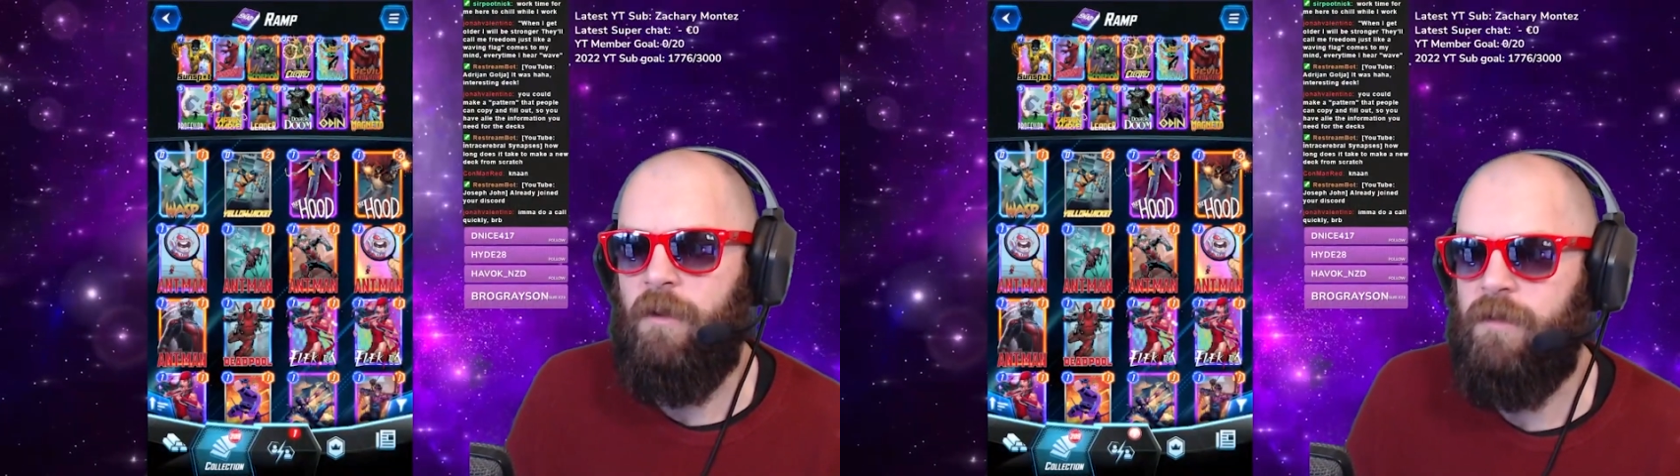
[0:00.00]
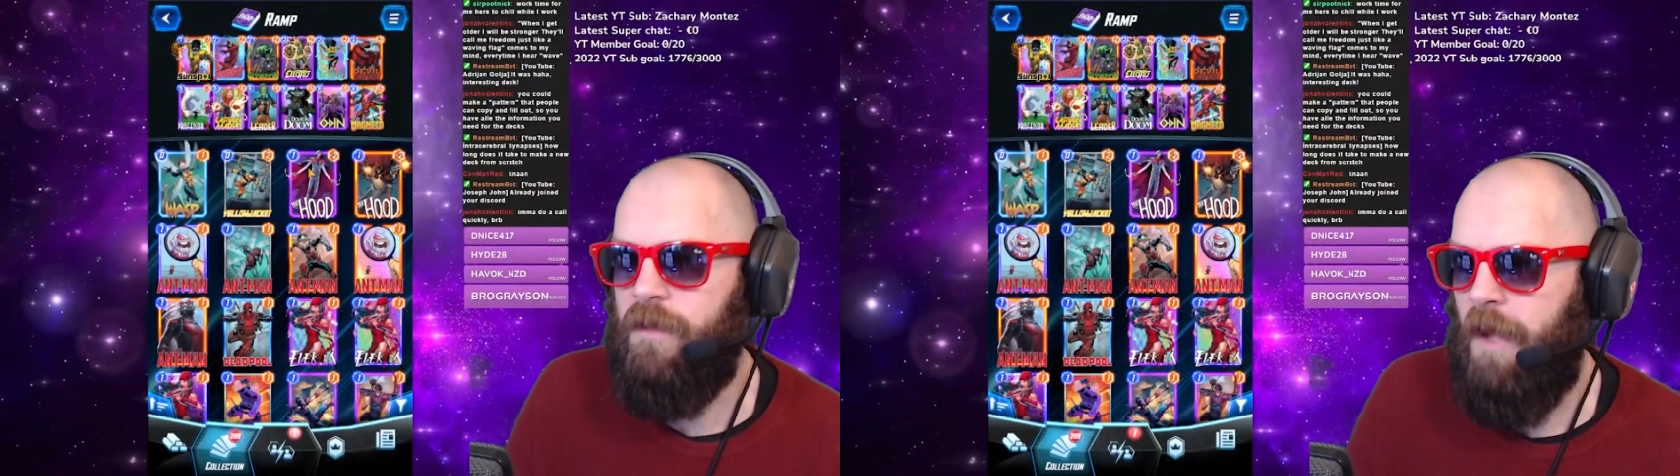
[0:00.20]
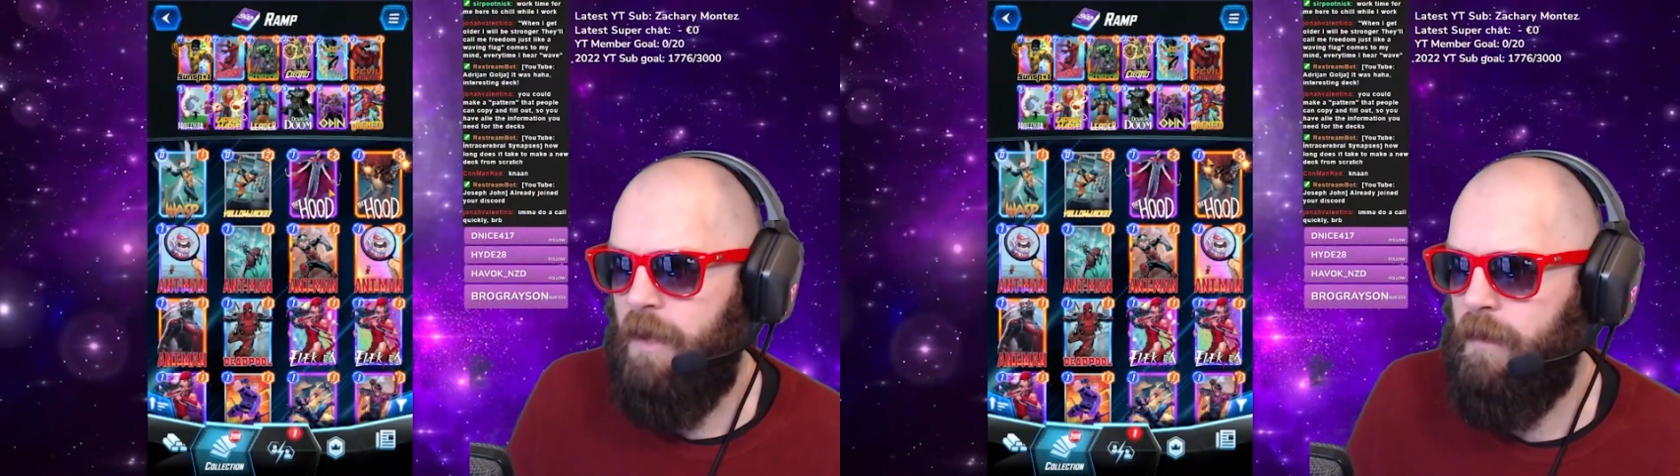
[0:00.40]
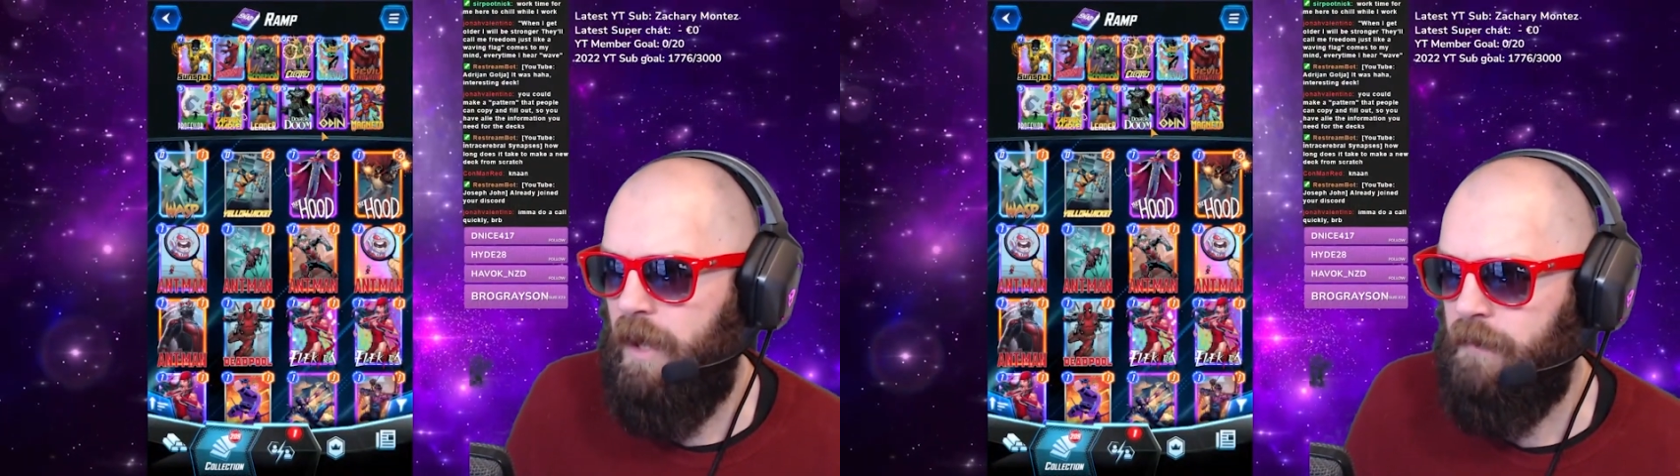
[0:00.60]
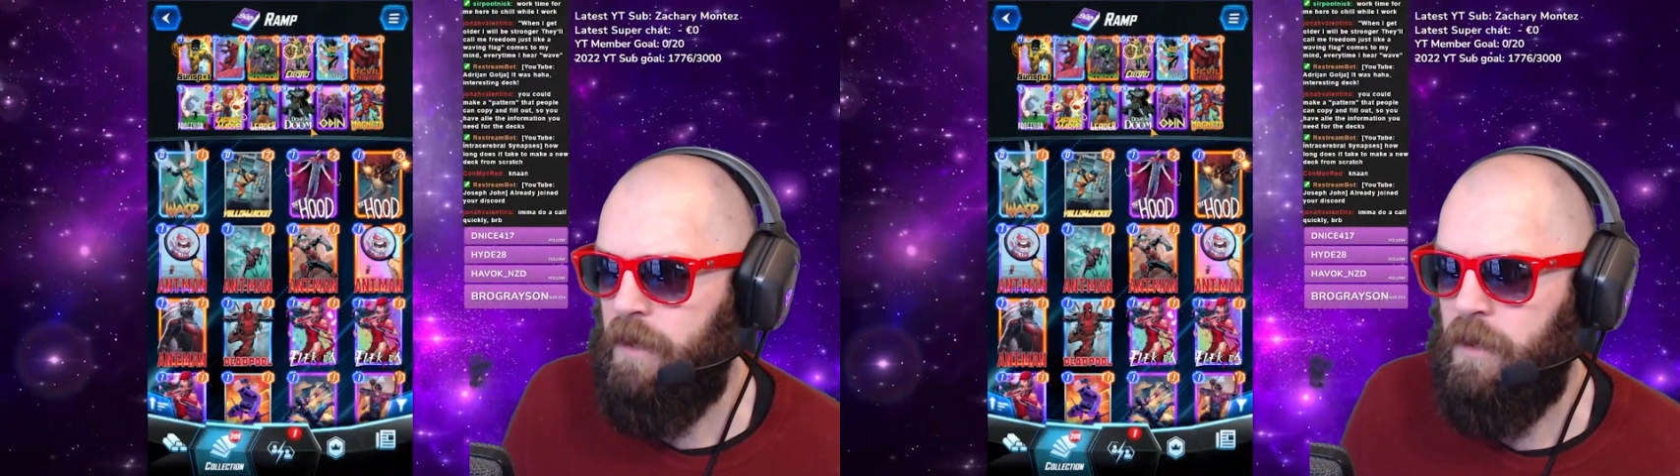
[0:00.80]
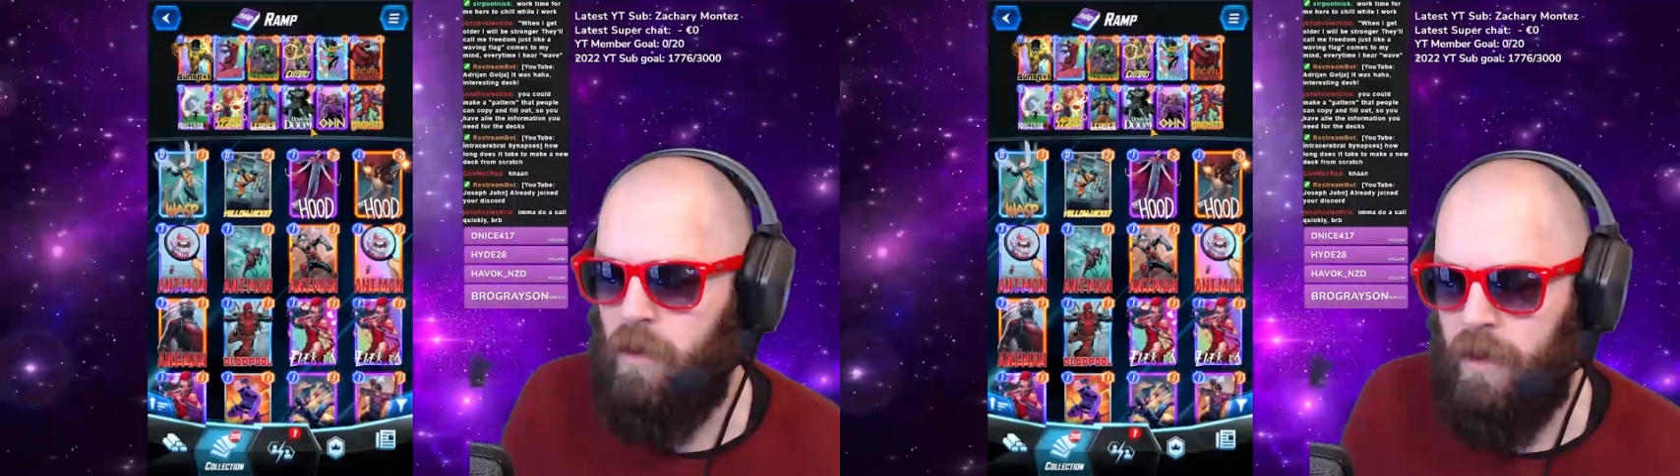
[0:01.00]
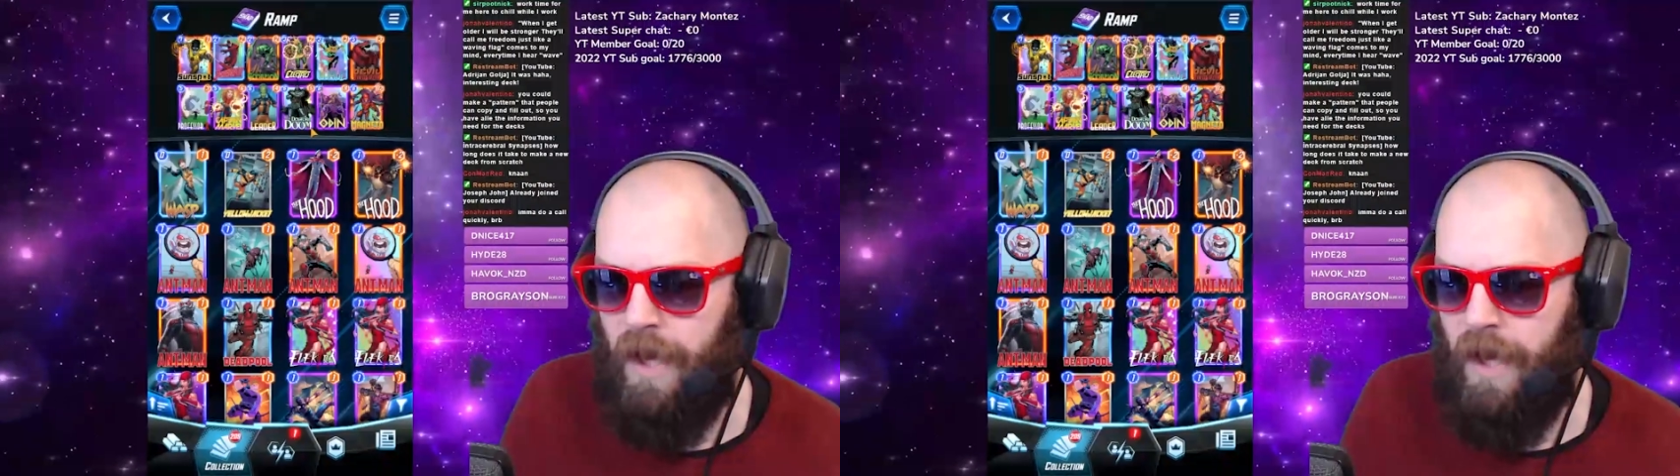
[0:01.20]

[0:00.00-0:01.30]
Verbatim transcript: Today, we're having a look